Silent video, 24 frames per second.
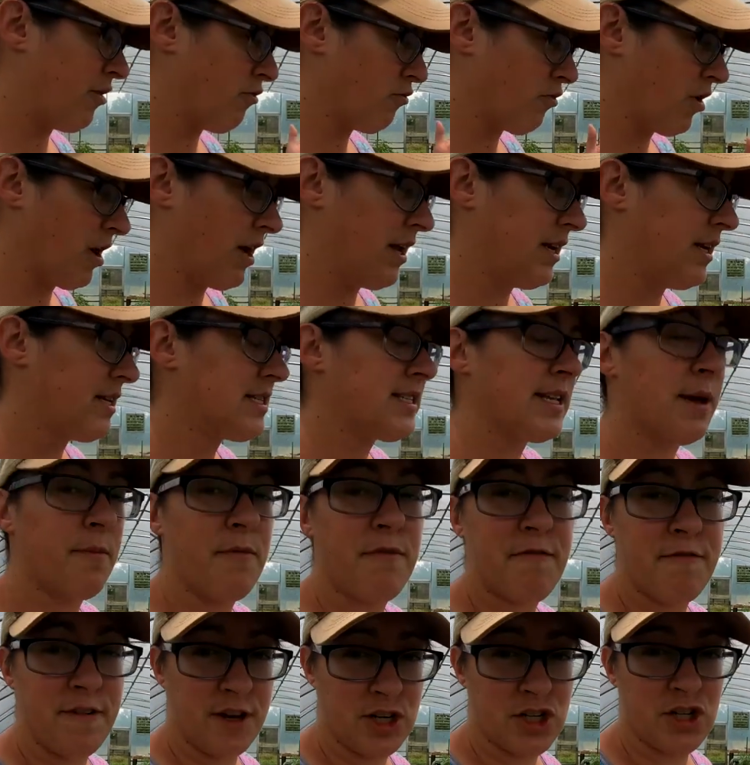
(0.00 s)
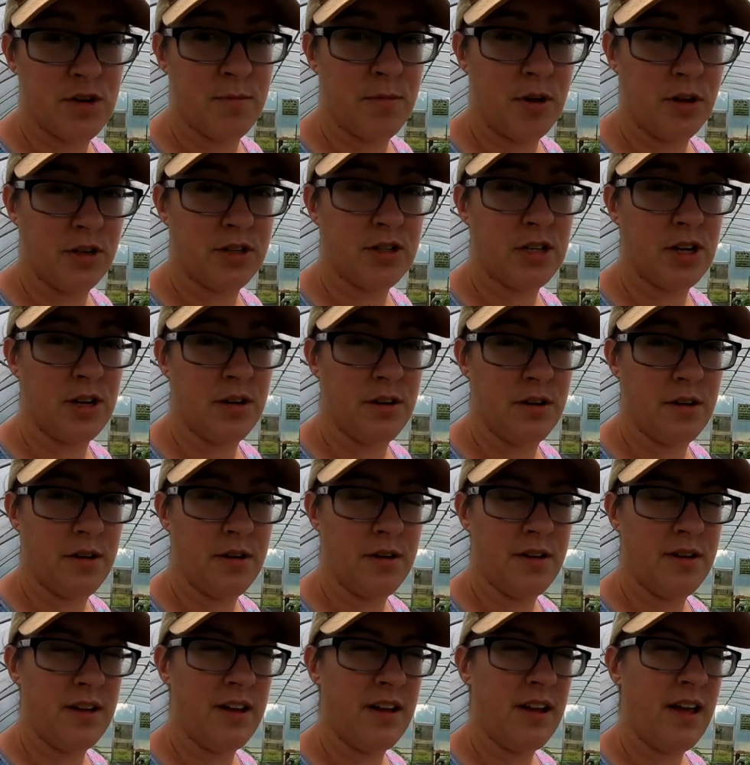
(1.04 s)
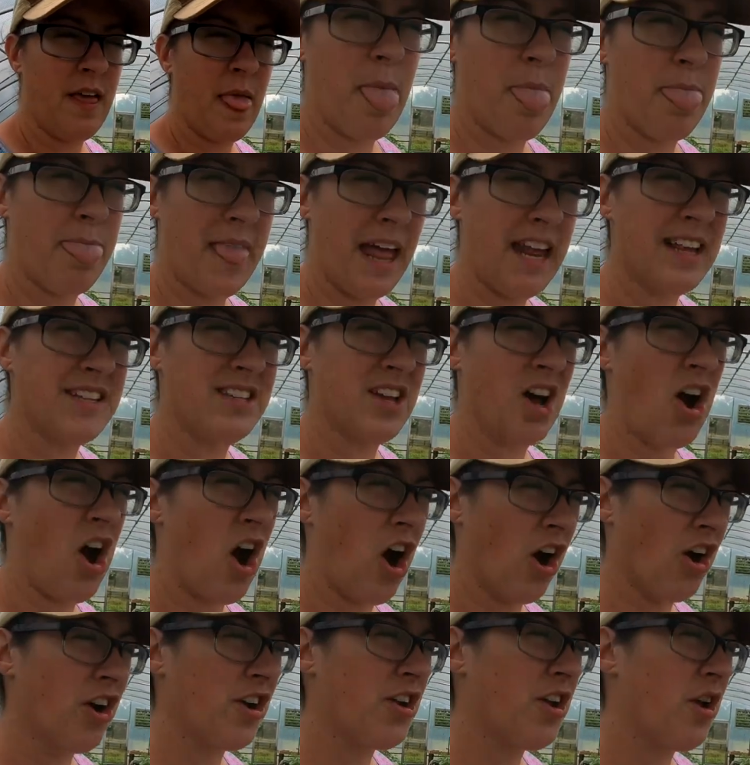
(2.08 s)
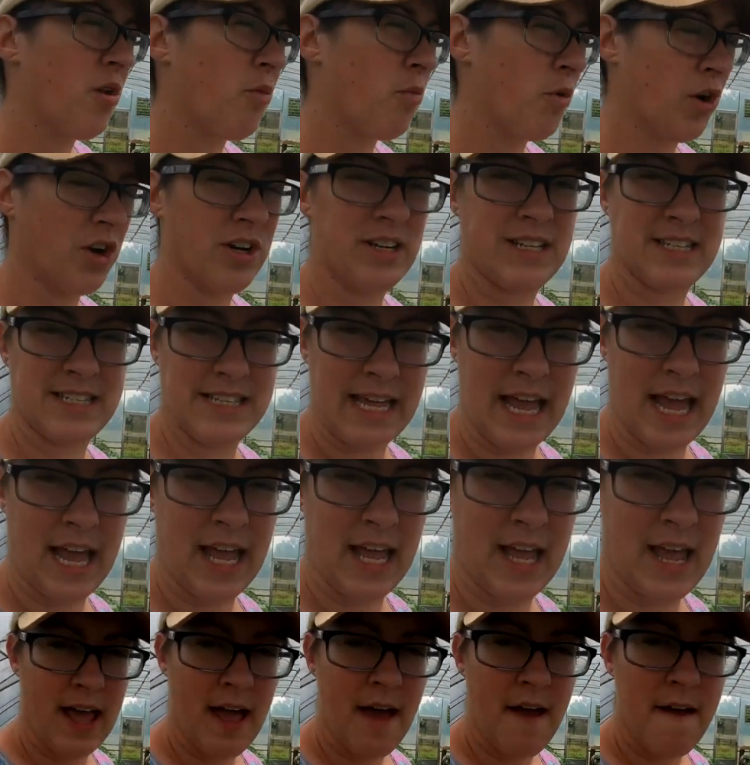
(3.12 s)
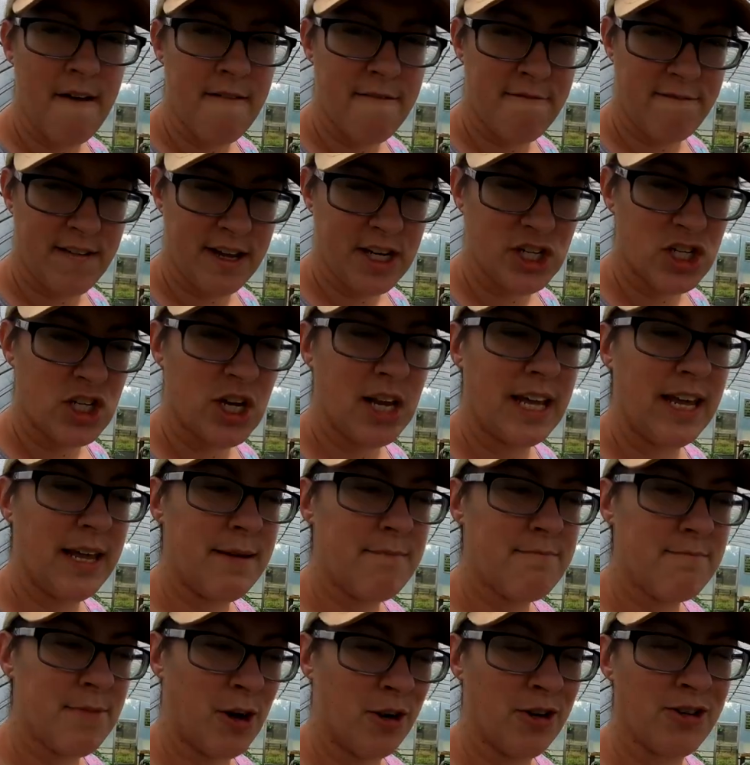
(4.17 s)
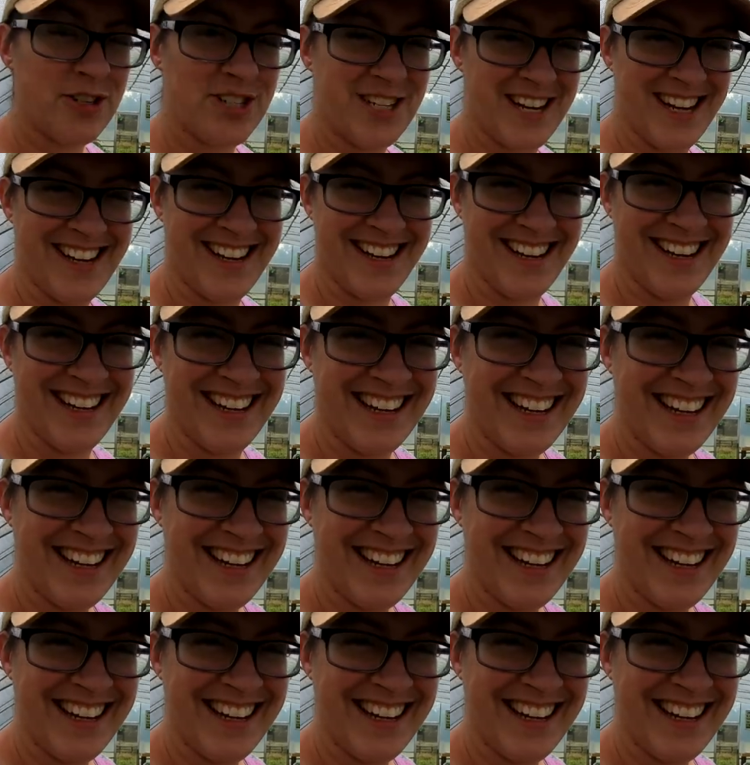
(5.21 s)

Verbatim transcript: and run some fish emulsion. That is a hard word to say. Fish emulsion